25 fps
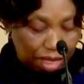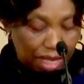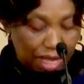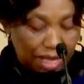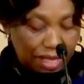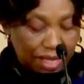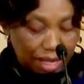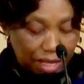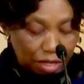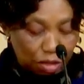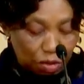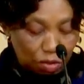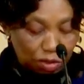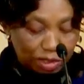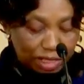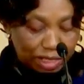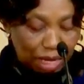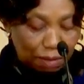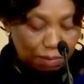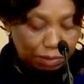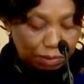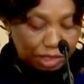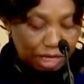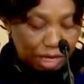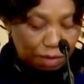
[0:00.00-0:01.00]
And a new
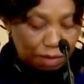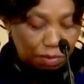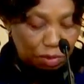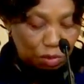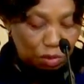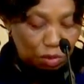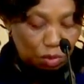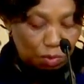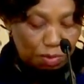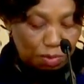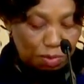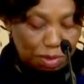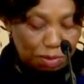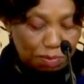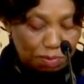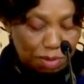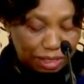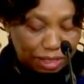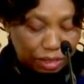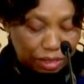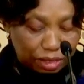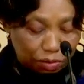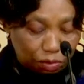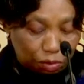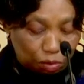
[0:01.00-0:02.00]
timetable will be
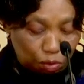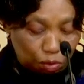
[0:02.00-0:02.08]
made